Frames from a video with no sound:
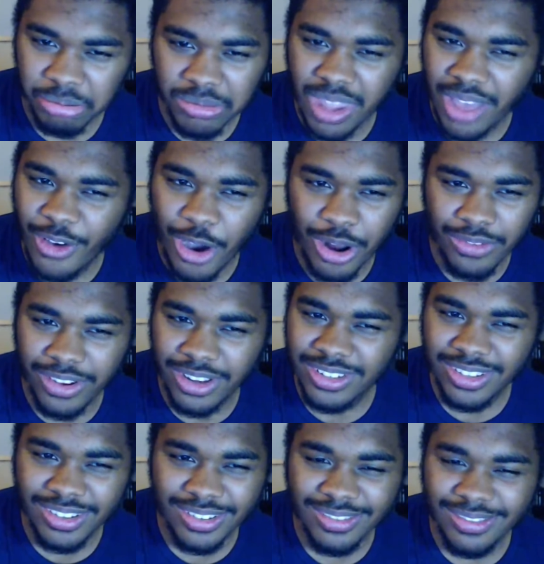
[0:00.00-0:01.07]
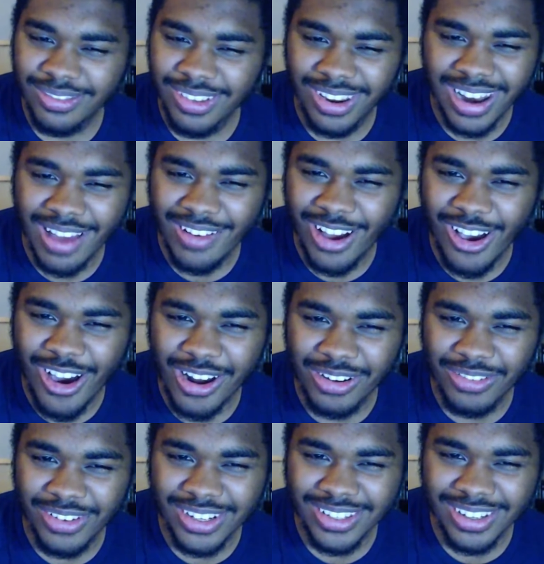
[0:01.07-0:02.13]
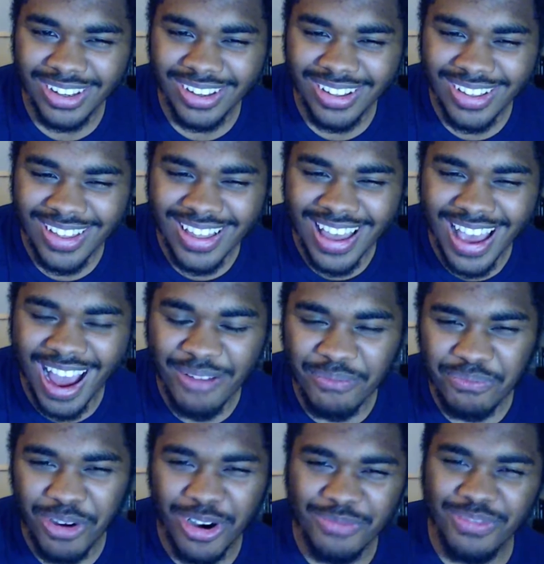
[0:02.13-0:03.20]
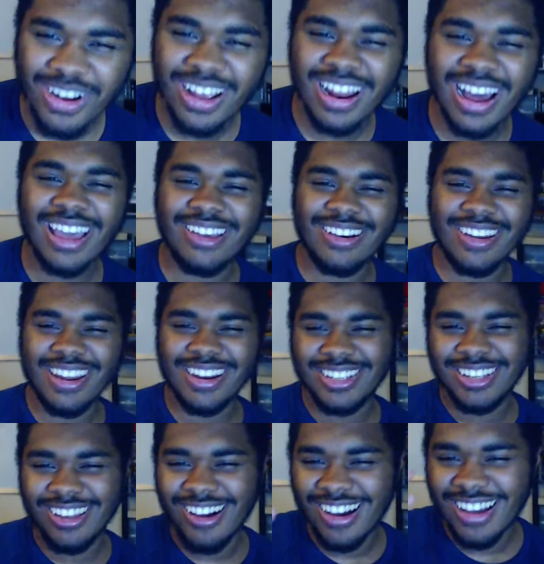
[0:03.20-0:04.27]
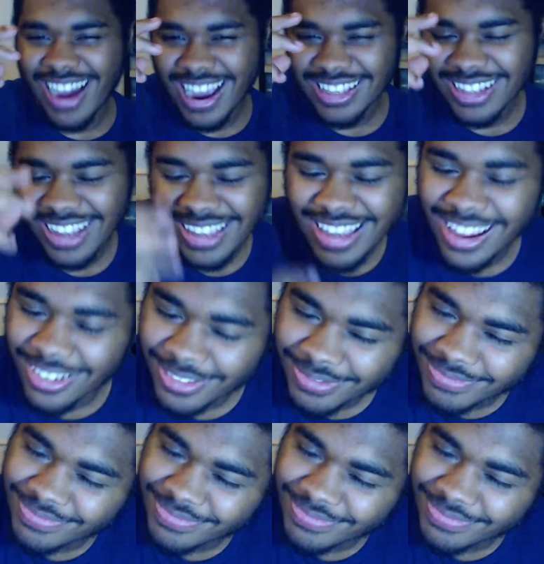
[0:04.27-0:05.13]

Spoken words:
Never heard of it. And Punpun and Aiko, they just lock eyes like, yeah.